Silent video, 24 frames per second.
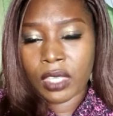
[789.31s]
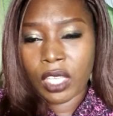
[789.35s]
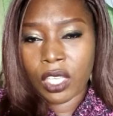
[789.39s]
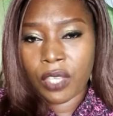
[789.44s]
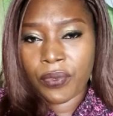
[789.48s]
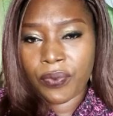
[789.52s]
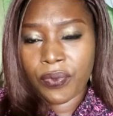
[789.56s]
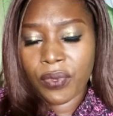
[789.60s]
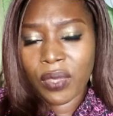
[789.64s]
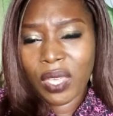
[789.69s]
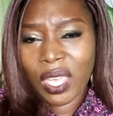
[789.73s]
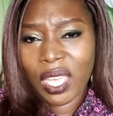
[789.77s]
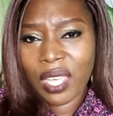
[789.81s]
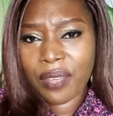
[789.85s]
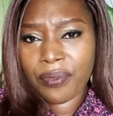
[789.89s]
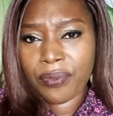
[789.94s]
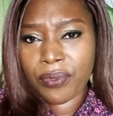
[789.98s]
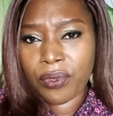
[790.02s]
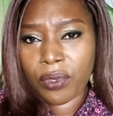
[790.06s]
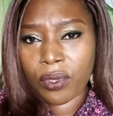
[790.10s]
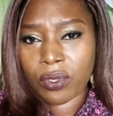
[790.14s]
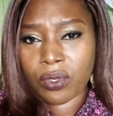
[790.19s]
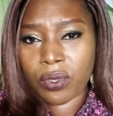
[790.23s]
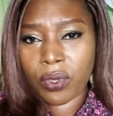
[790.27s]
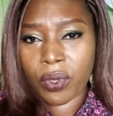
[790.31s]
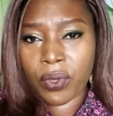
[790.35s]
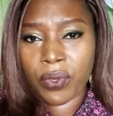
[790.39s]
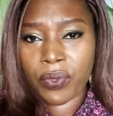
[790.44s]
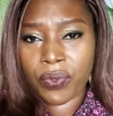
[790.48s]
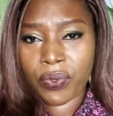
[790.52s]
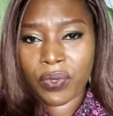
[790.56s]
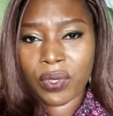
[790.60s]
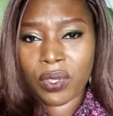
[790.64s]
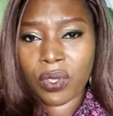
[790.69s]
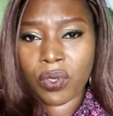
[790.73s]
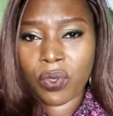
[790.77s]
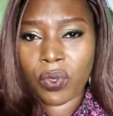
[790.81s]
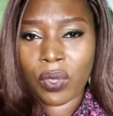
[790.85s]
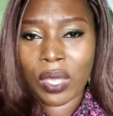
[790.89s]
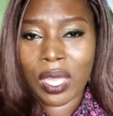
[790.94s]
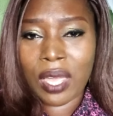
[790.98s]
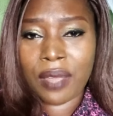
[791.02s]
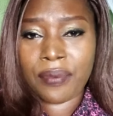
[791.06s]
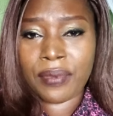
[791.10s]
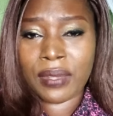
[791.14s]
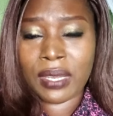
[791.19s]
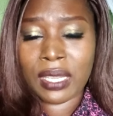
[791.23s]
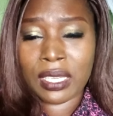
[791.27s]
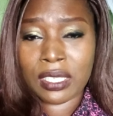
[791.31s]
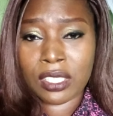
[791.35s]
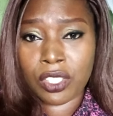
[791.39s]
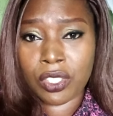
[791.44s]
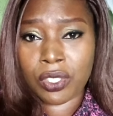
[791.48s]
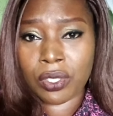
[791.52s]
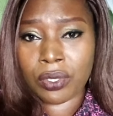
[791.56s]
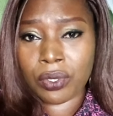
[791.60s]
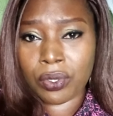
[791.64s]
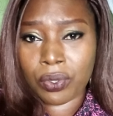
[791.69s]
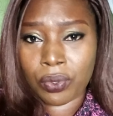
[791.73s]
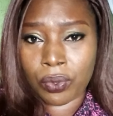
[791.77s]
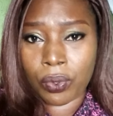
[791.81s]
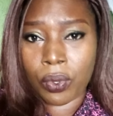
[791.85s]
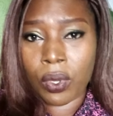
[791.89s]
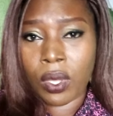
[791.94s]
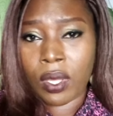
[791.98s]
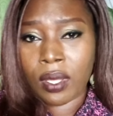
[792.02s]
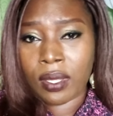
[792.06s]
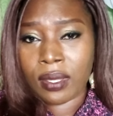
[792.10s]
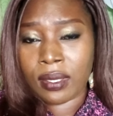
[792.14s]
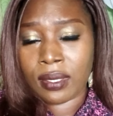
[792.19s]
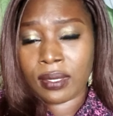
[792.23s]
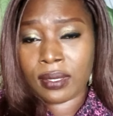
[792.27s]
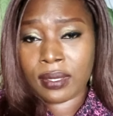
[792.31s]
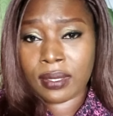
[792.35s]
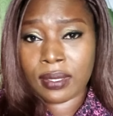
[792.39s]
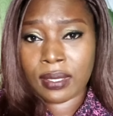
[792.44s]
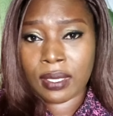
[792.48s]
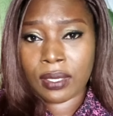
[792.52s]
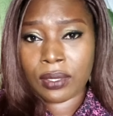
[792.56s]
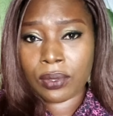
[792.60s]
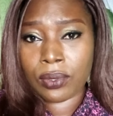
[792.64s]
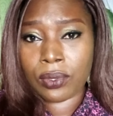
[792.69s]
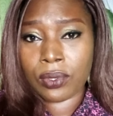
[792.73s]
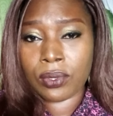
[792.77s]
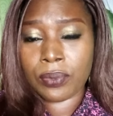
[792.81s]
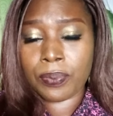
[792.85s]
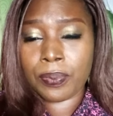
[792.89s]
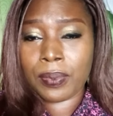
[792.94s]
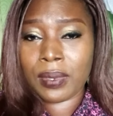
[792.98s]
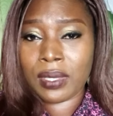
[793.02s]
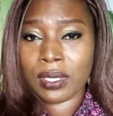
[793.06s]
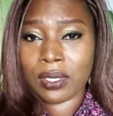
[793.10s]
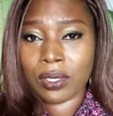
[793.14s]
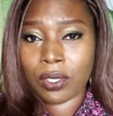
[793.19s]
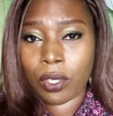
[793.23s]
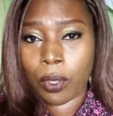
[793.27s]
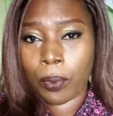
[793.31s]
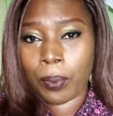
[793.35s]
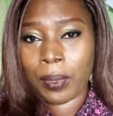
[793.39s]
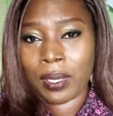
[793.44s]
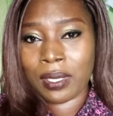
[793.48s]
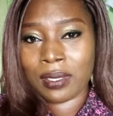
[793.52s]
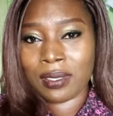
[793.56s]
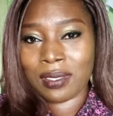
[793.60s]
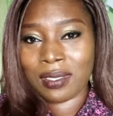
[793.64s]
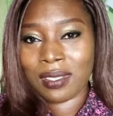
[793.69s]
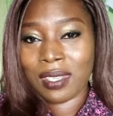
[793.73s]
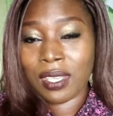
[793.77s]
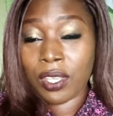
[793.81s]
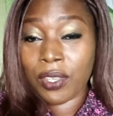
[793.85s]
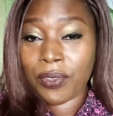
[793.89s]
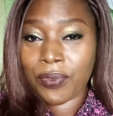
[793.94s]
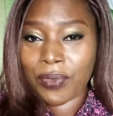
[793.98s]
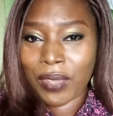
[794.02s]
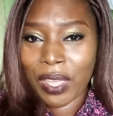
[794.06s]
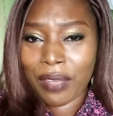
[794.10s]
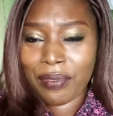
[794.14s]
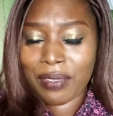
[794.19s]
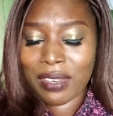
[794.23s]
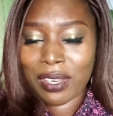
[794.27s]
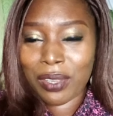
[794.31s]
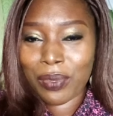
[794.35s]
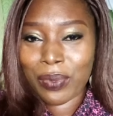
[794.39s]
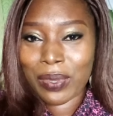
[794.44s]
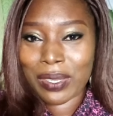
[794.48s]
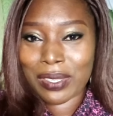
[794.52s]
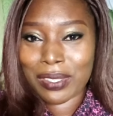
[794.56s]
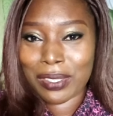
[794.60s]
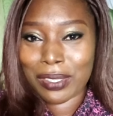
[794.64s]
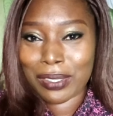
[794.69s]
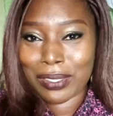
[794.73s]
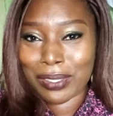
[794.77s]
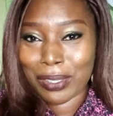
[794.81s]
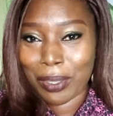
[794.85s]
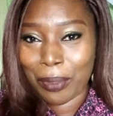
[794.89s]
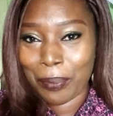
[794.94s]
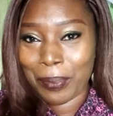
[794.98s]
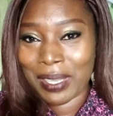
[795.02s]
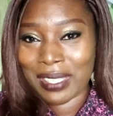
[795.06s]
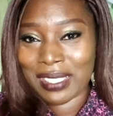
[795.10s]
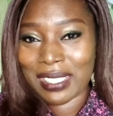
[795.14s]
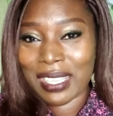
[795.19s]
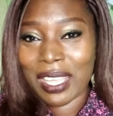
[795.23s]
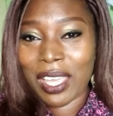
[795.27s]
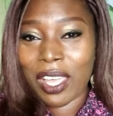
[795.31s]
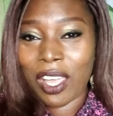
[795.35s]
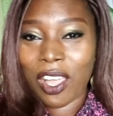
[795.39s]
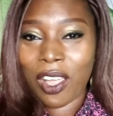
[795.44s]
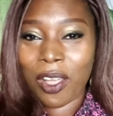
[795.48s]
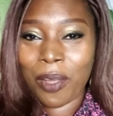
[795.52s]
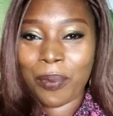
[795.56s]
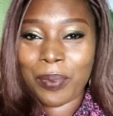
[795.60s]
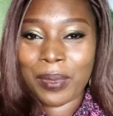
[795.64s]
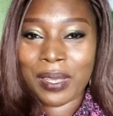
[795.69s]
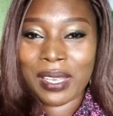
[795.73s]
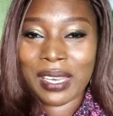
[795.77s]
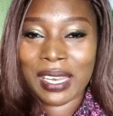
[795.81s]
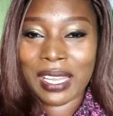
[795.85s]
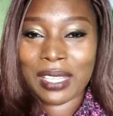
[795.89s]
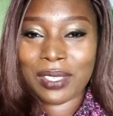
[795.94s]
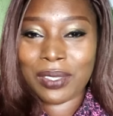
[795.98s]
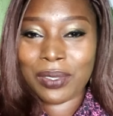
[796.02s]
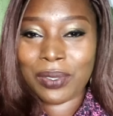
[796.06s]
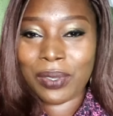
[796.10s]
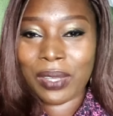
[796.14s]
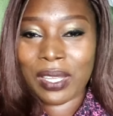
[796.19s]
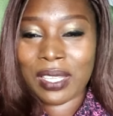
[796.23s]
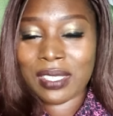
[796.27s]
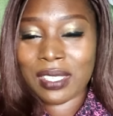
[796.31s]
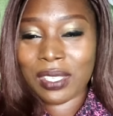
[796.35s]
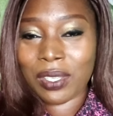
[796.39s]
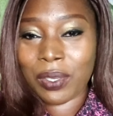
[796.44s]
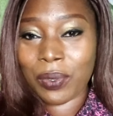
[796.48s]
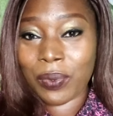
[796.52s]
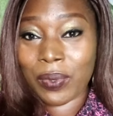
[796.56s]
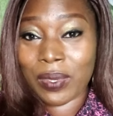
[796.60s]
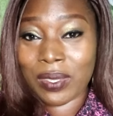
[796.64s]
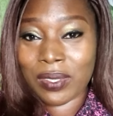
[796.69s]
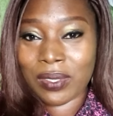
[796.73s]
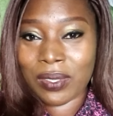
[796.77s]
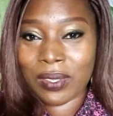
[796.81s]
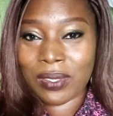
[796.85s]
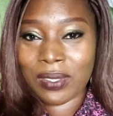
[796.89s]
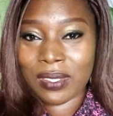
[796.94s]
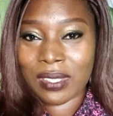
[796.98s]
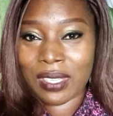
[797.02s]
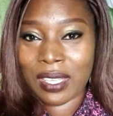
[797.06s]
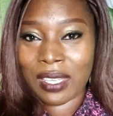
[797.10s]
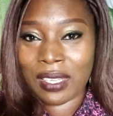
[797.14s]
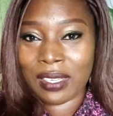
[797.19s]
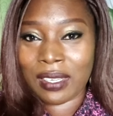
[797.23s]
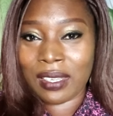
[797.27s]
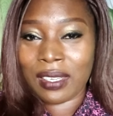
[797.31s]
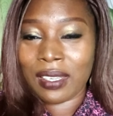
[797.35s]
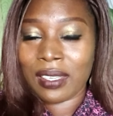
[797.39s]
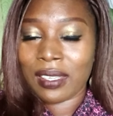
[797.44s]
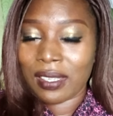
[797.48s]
if you have yours or you think you have an addition to these 10 tools please comment if you have any questions comment i'll be glad to answer your questions and